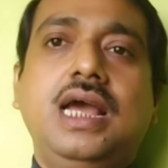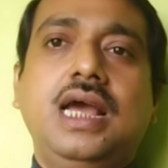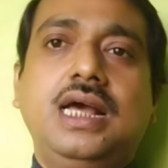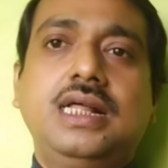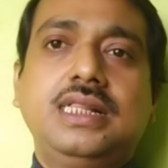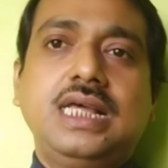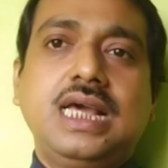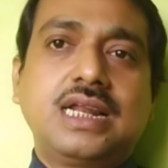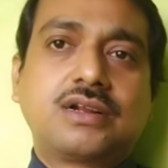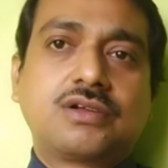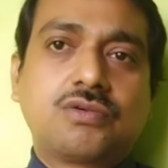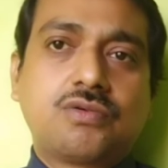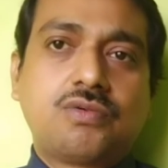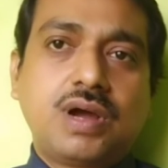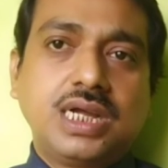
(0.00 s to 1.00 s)
they are
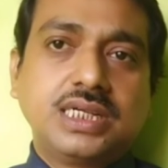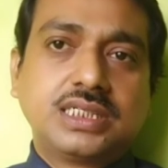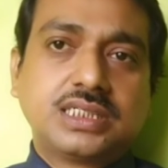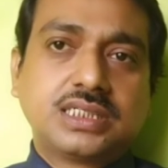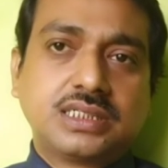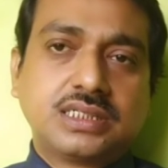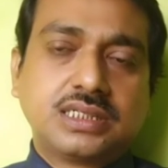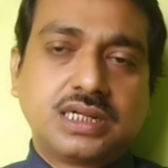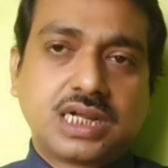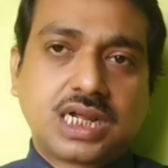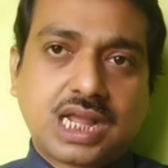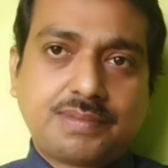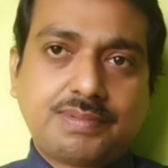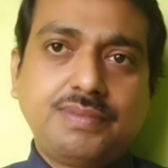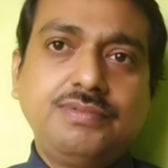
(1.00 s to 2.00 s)
quite
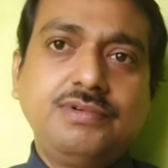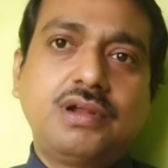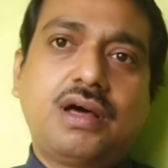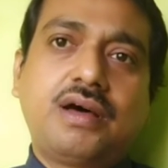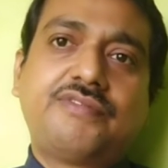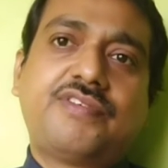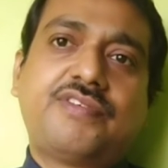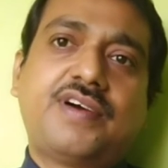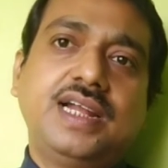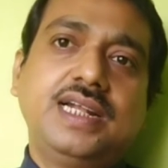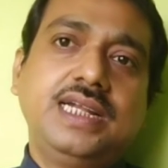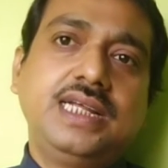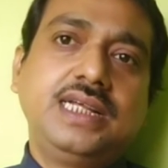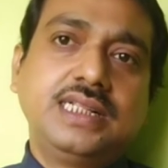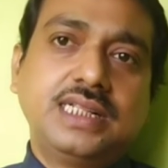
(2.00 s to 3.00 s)
capable of
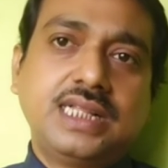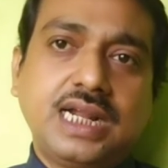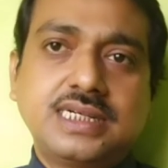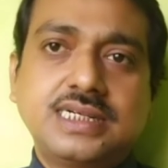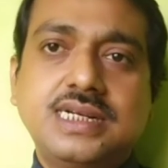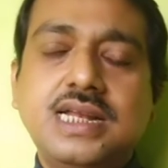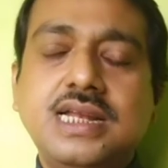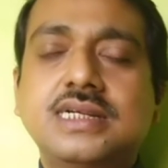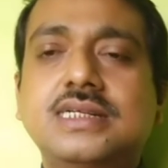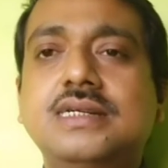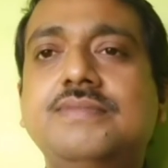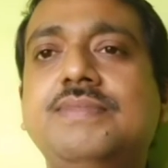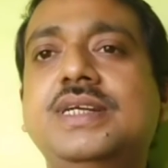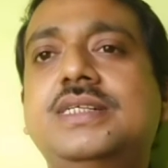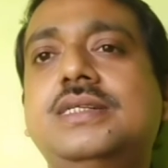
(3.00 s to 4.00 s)
finding that related
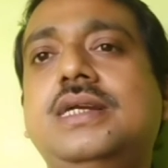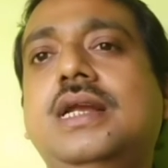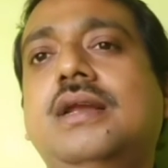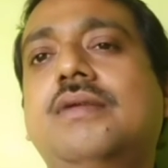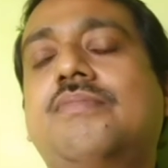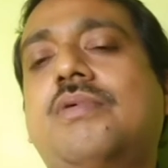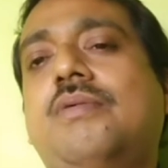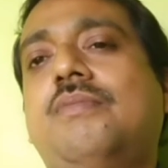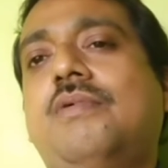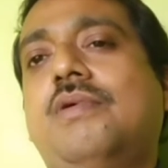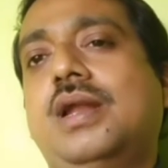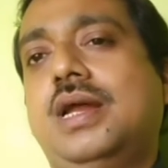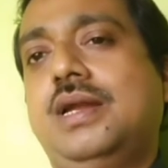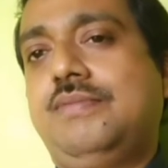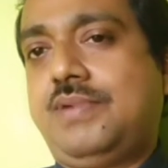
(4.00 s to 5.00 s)
material from
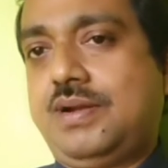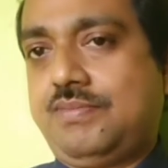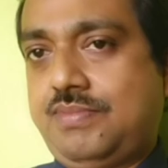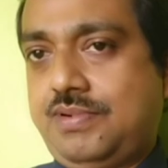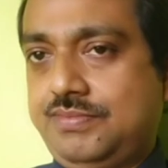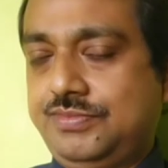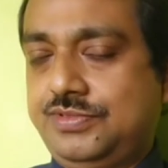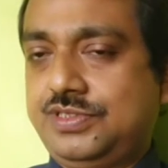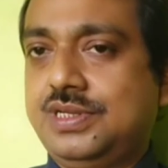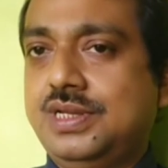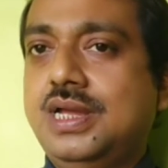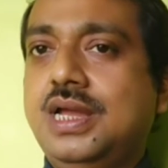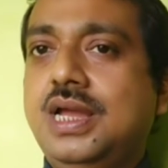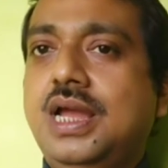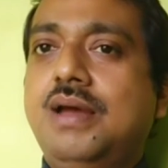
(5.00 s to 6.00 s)
online platforms,
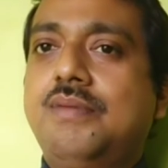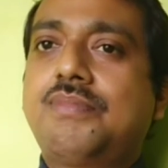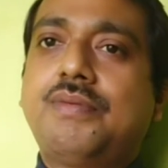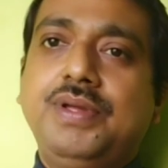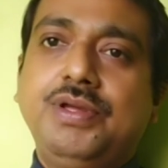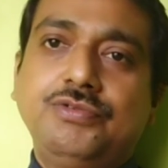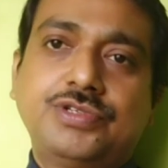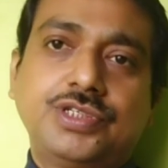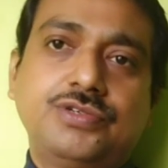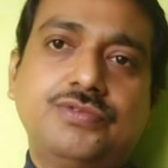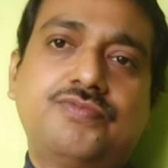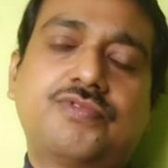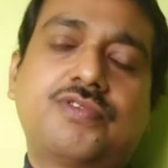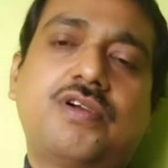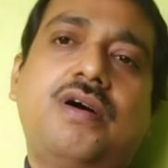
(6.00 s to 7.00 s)
from YouTube,
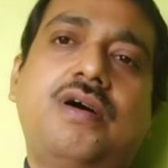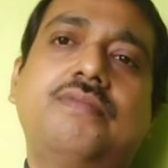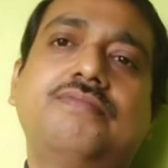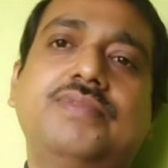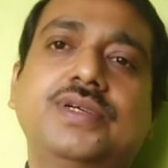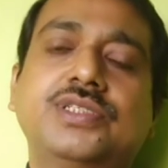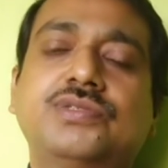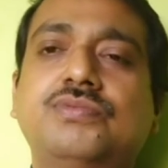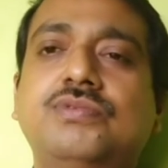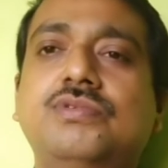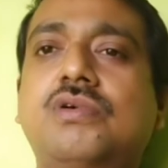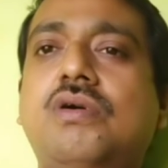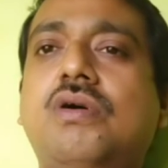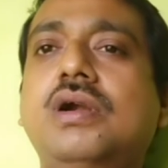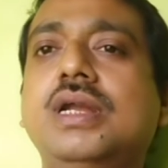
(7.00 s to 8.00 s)
from
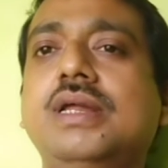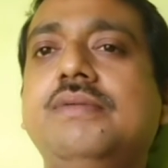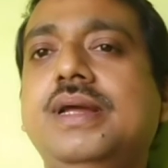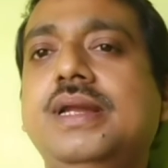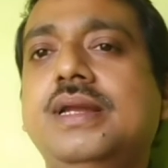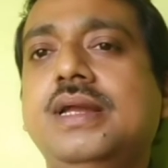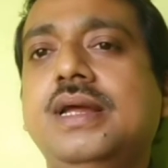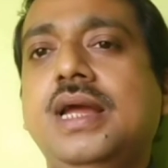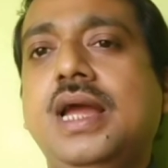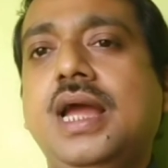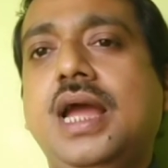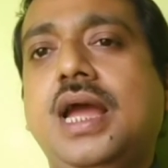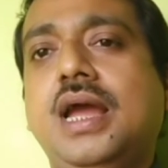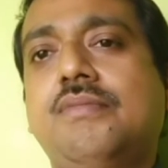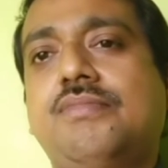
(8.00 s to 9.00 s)
Facebook, or even
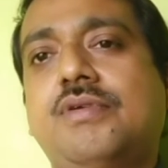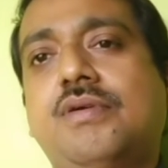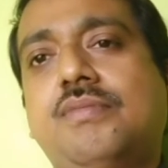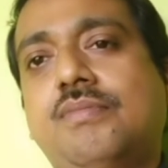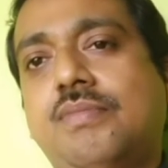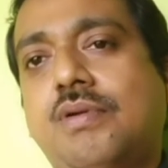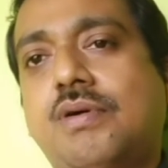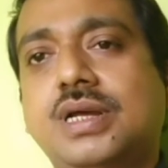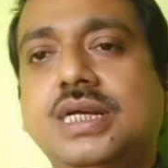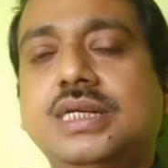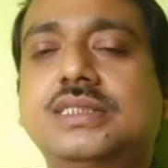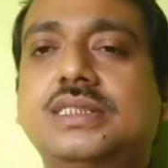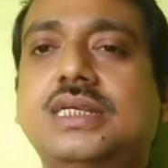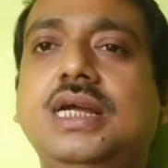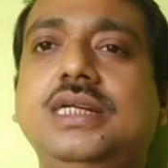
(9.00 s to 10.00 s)
from blogging
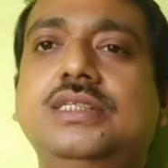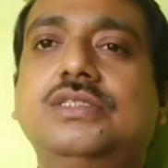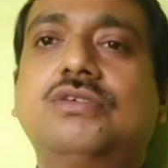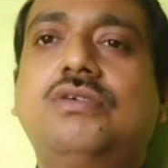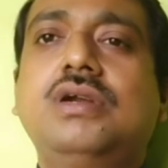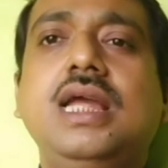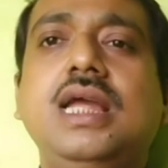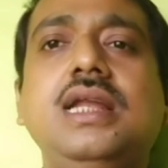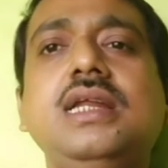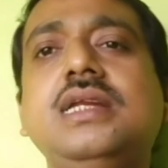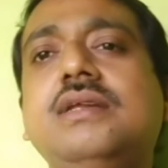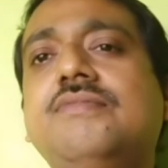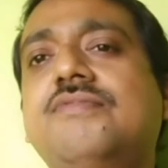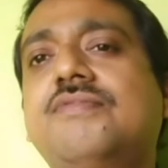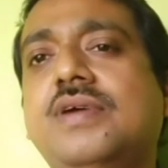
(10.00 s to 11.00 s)
sites or
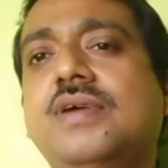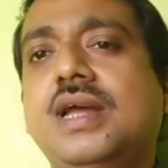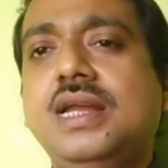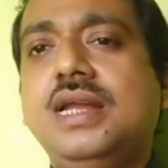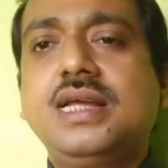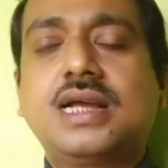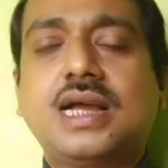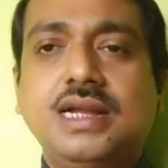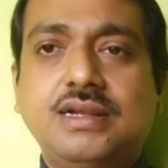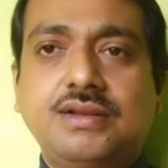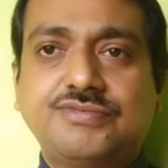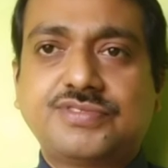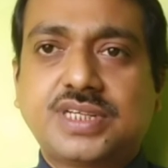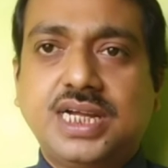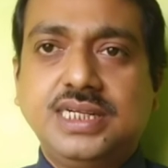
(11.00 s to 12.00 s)
any kind of
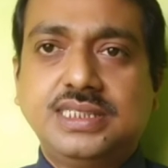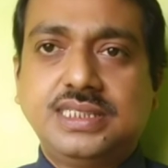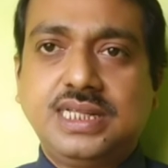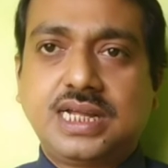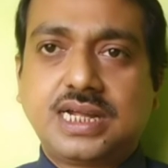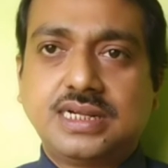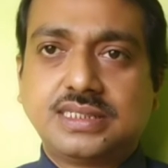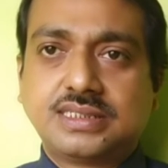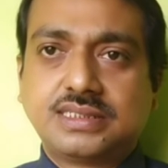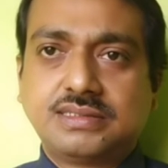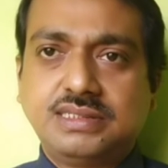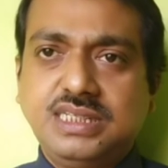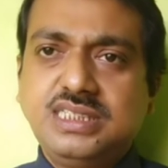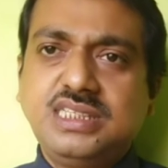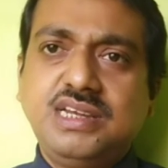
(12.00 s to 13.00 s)
sites, they can
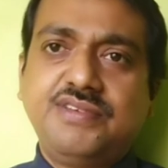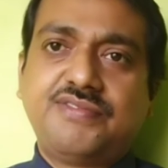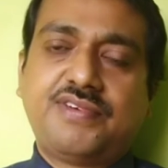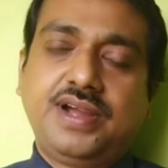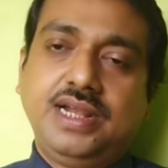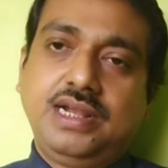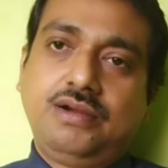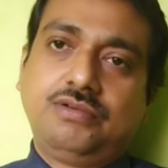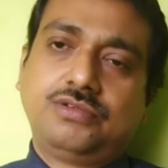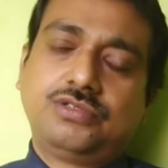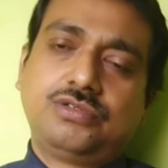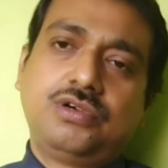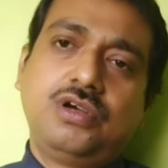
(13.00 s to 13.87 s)
easily find out. So